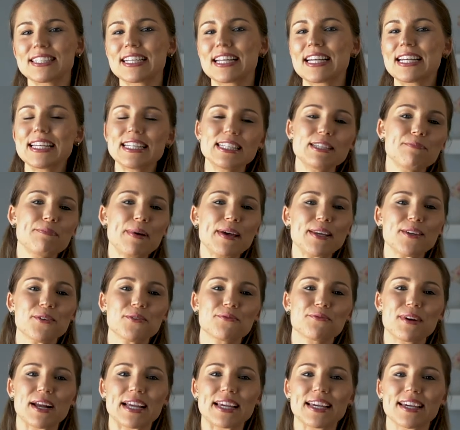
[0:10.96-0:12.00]
an
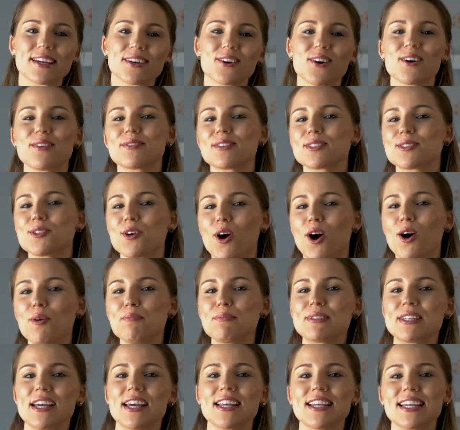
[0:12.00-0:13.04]
independent ranking of the
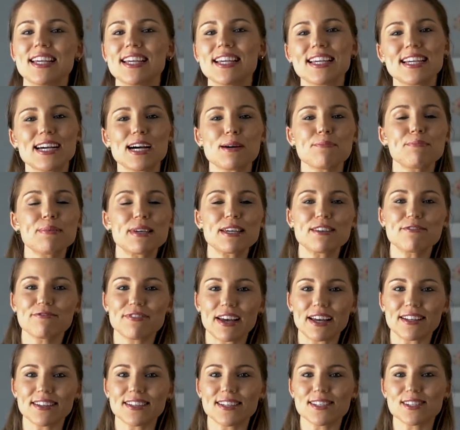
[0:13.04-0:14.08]
top 10 ERP
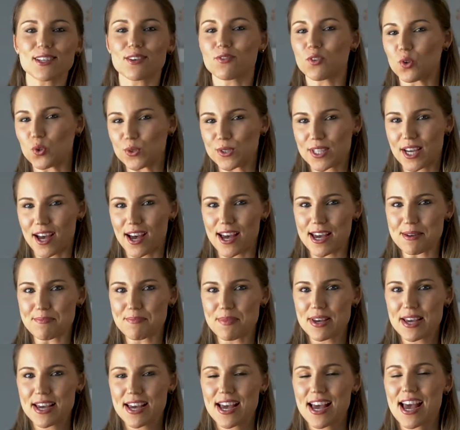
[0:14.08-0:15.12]
failures of all
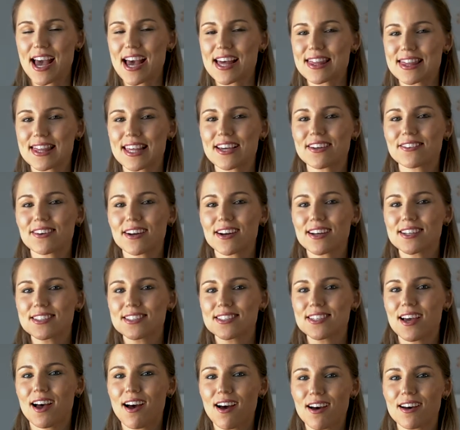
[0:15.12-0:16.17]
time, and there are a
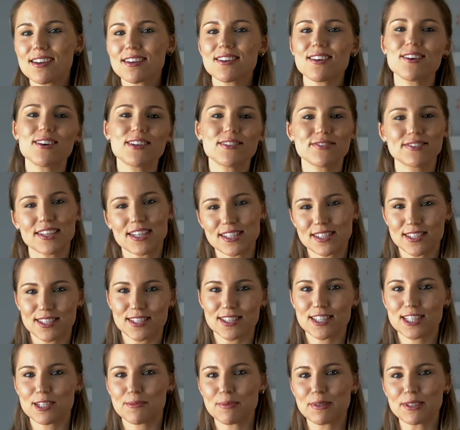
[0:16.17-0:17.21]
ton of
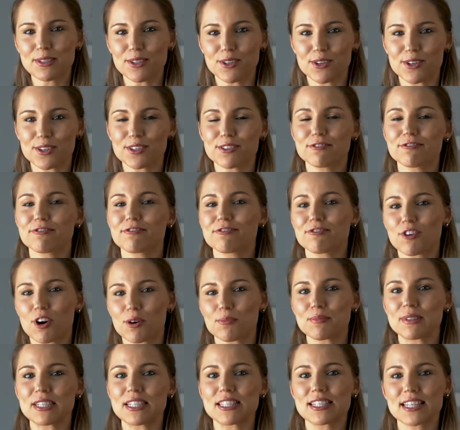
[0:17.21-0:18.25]
lessons to be learned
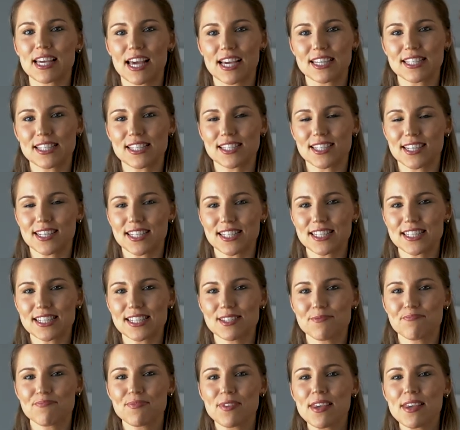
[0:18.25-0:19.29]
from these case studies.